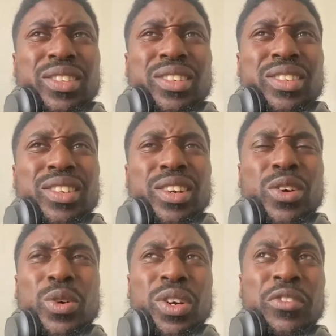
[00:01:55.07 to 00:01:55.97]

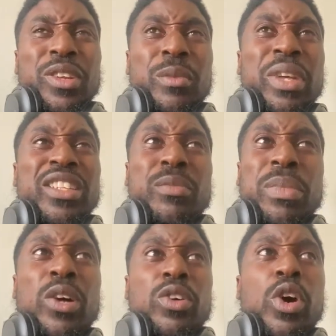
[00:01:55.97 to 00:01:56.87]
No, I think the Mason
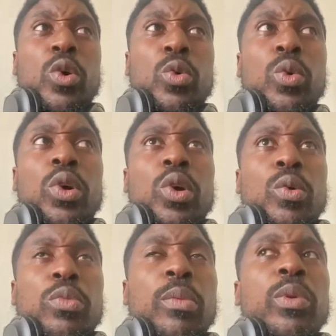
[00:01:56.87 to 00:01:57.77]
Mount goal
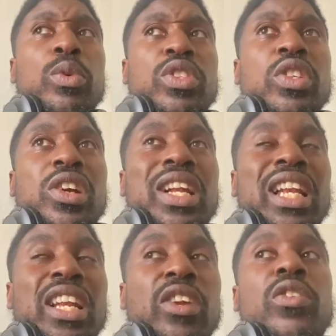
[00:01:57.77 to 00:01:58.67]
probably was the
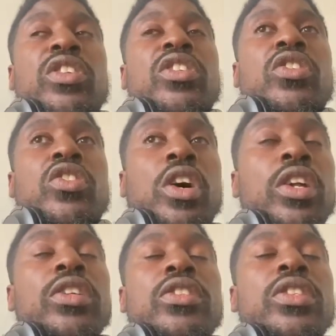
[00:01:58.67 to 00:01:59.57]
clearest
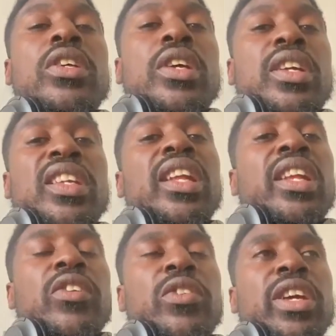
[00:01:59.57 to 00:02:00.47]
chance that they
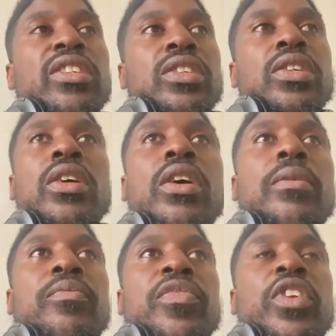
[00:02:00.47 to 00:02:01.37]
created.
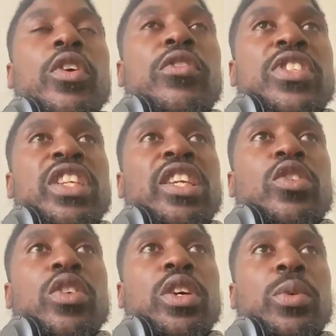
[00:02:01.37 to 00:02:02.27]
You know, obviously he
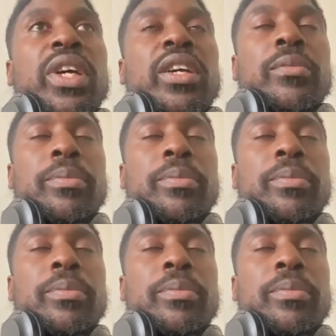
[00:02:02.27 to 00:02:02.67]
took it away.